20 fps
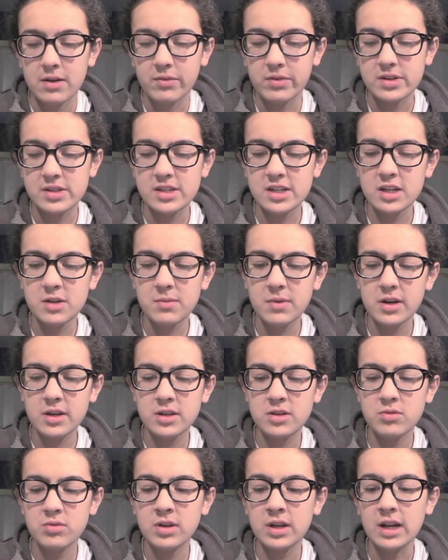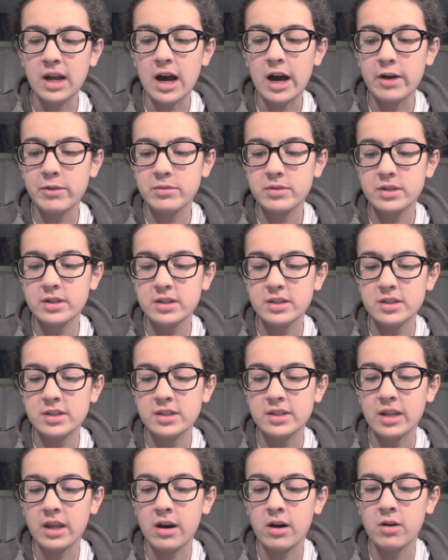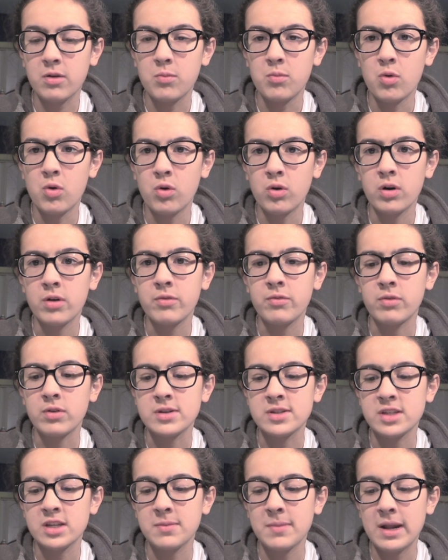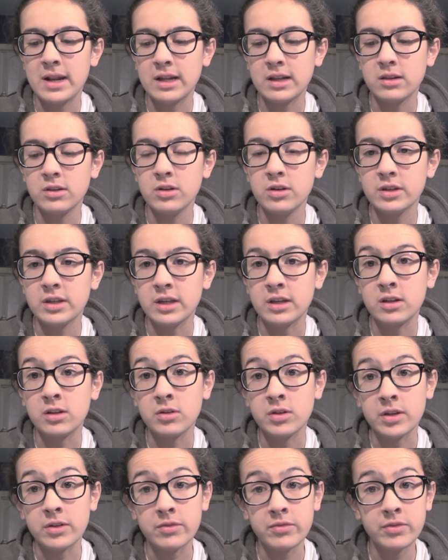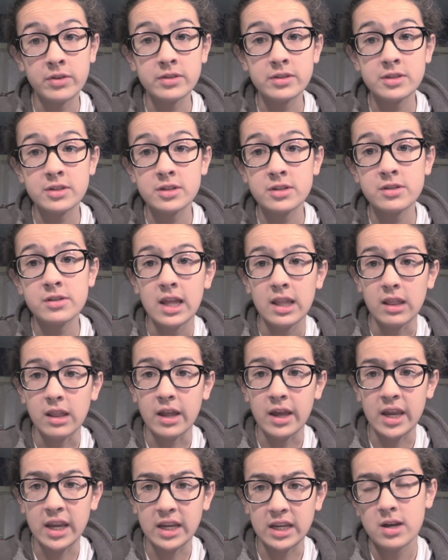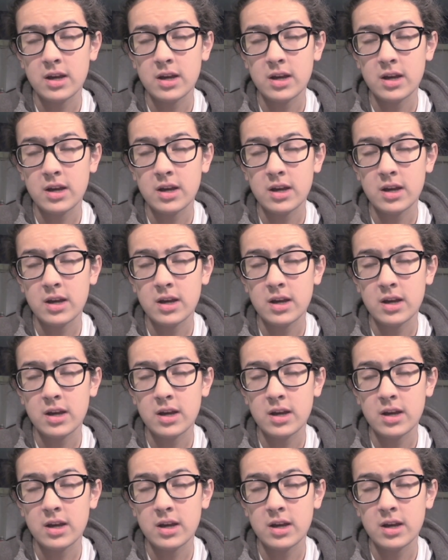For cinema, you get options that are more for a cinematic look, including filters like